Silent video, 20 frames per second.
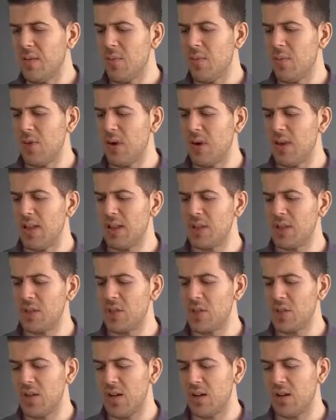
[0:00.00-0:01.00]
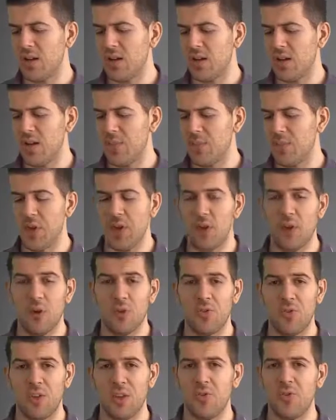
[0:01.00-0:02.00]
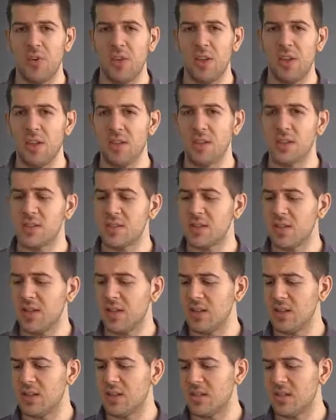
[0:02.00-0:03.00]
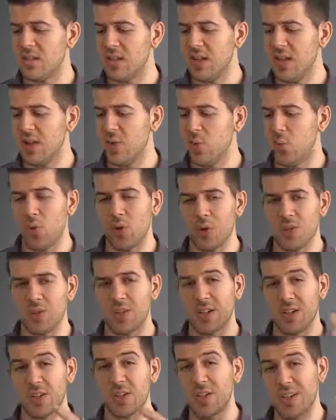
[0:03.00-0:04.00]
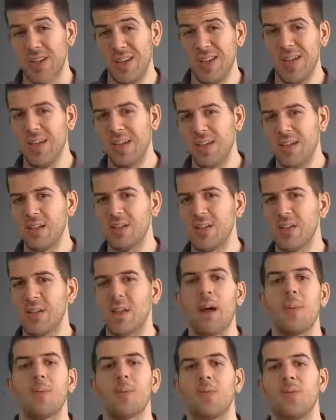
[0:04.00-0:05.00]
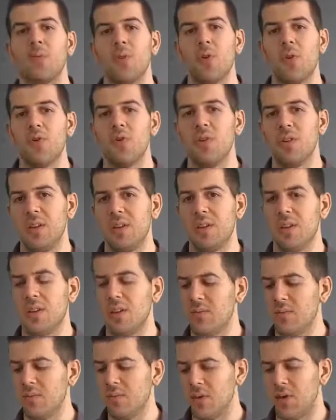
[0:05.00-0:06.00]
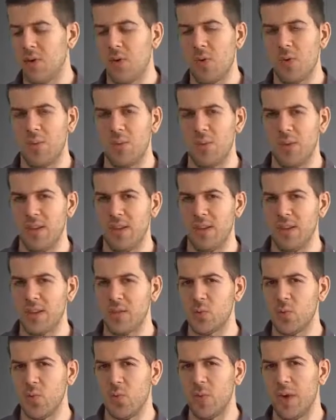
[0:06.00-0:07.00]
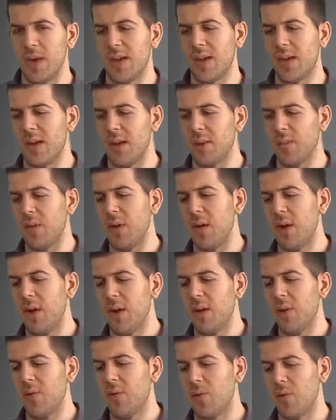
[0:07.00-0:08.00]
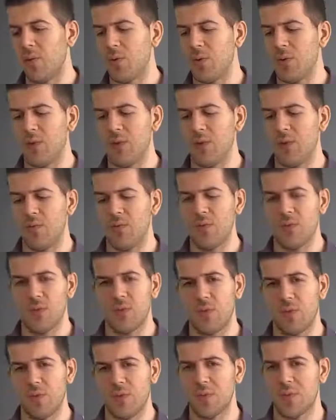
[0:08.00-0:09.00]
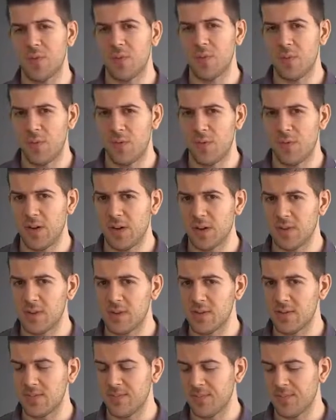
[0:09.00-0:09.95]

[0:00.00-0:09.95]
But let's check the other ingredients and see what's actually in it, the types of protein, and hopefully this will make up for the supplement facts.